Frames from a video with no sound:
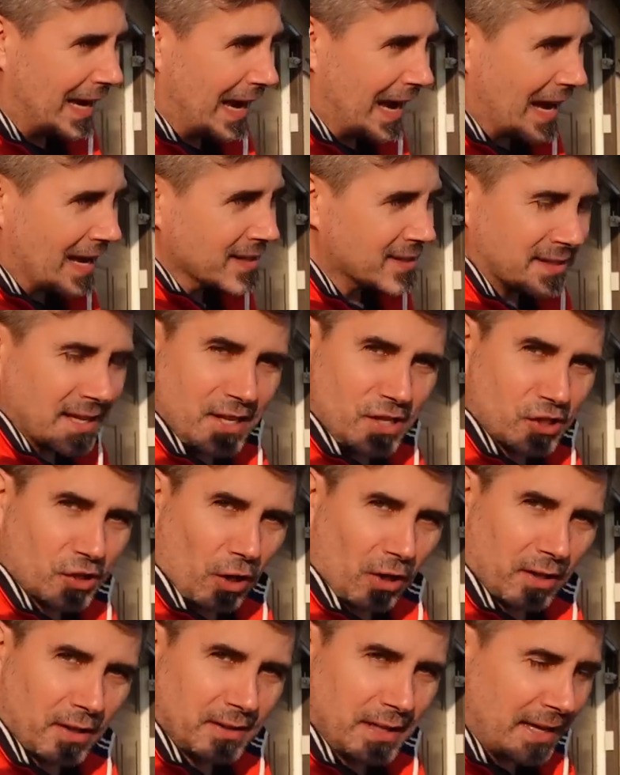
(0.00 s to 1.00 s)
as they
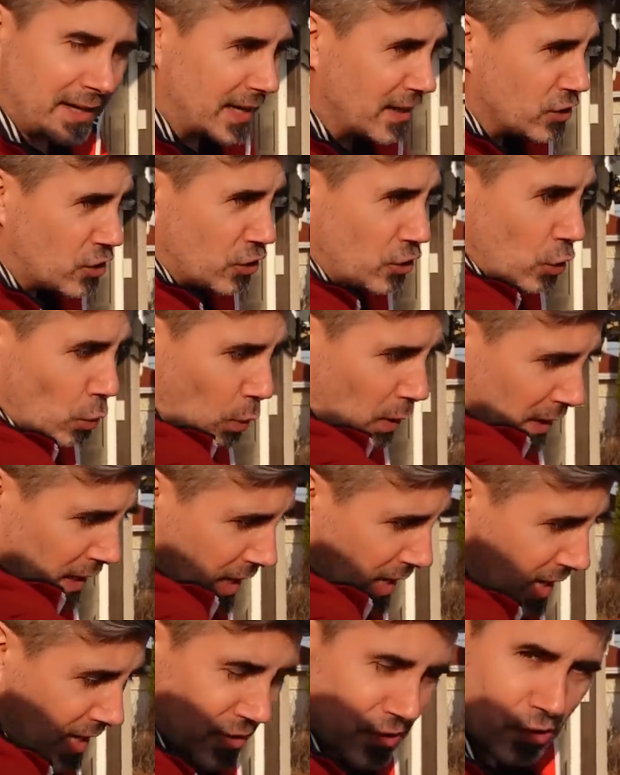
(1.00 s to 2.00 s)
started that engine, you want to
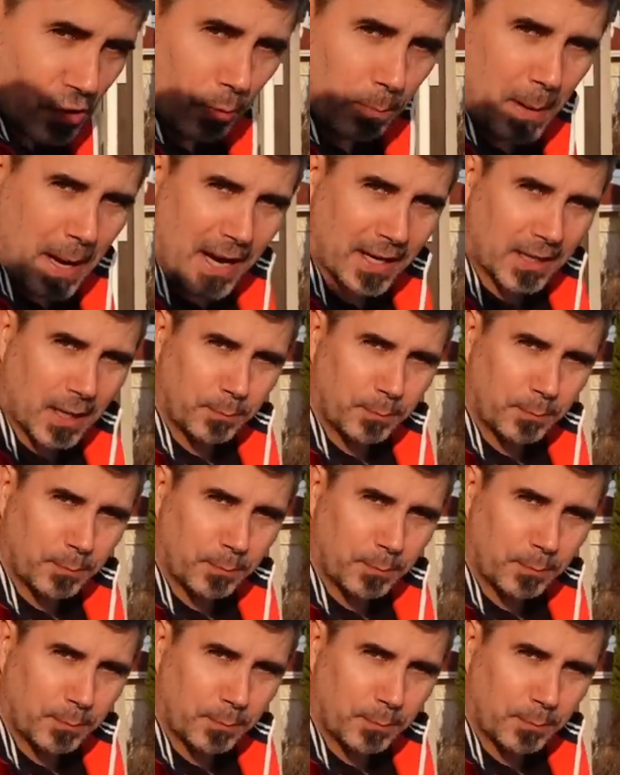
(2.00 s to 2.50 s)
hustle back